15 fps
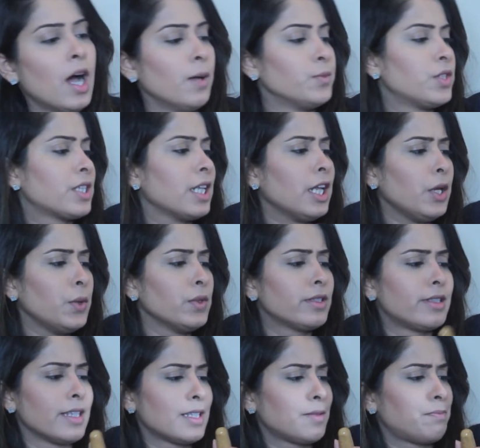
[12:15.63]
I'm just gonna use
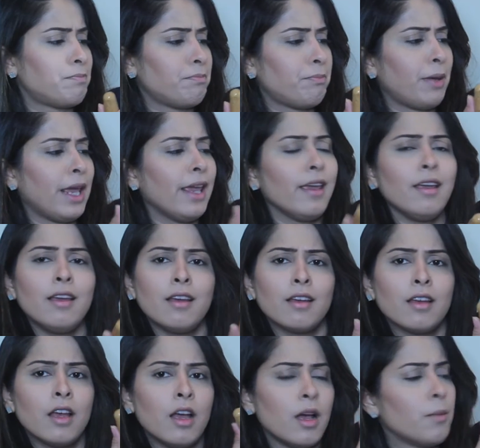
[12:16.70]
this pink.
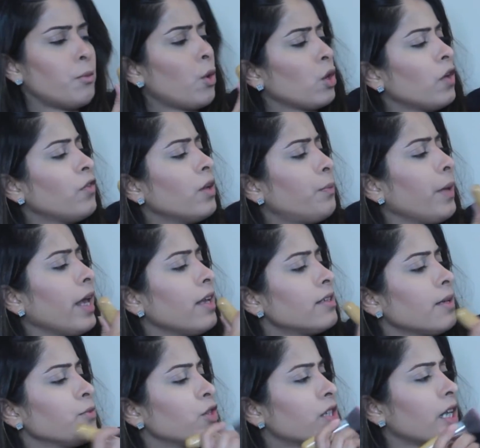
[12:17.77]
Both of the pinks,
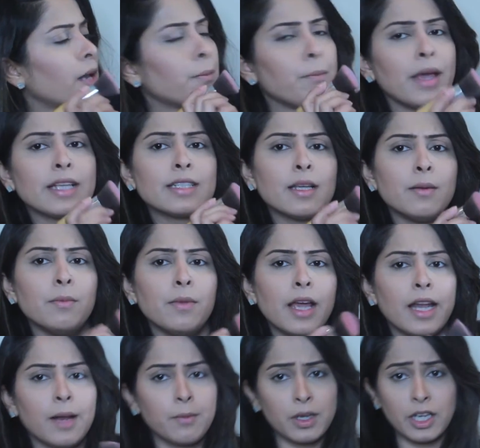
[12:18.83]
I'm just gonna mix them,
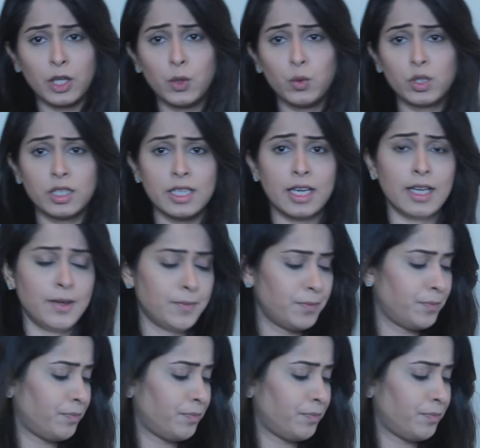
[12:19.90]
and I'm gonna use it.